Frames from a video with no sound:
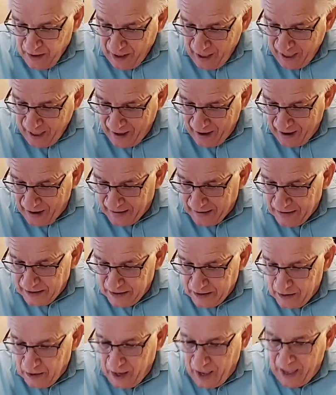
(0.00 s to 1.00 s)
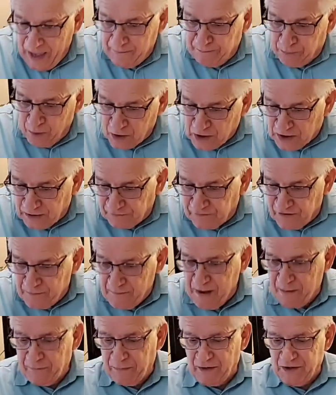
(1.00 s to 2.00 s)
a book of
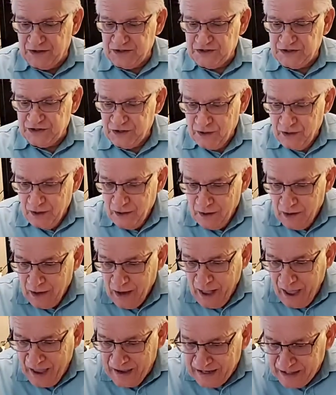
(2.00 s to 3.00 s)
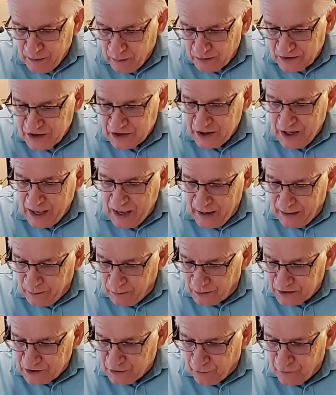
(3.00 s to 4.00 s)
remembrance, and it
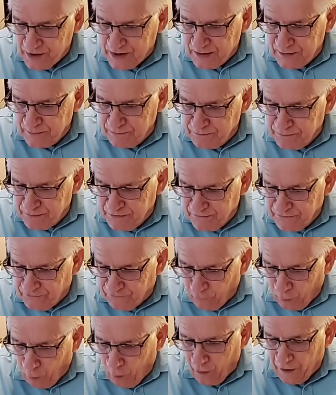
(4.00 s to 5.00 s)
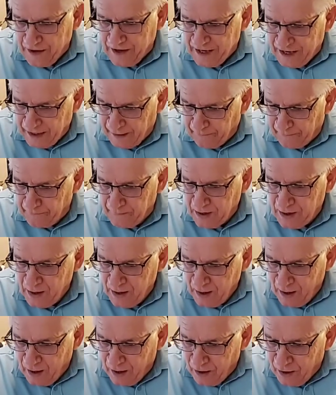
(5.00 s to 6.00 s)
was written before him
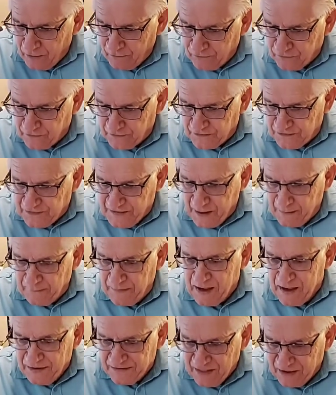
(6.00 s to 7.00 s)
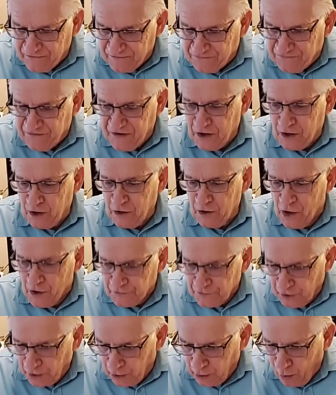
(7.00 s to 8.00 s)
for them that feared
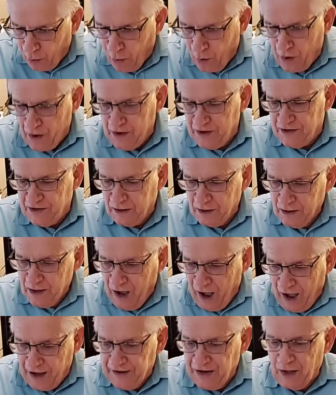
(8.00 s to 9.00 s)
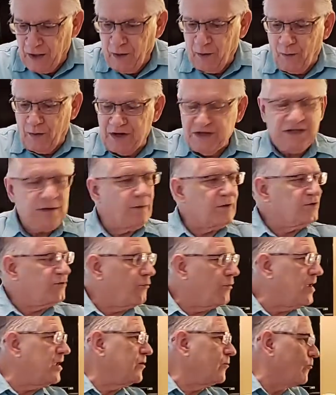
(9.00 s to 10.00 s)
the Lord. In other words, it was
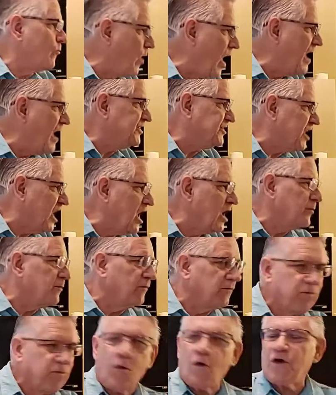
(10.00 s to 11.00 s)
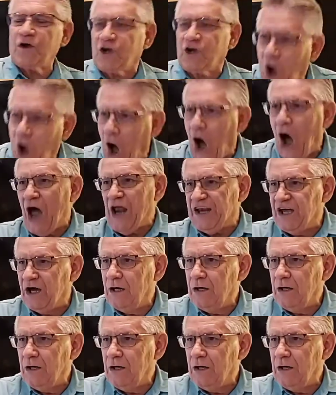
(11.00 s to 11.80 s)
written right there before God,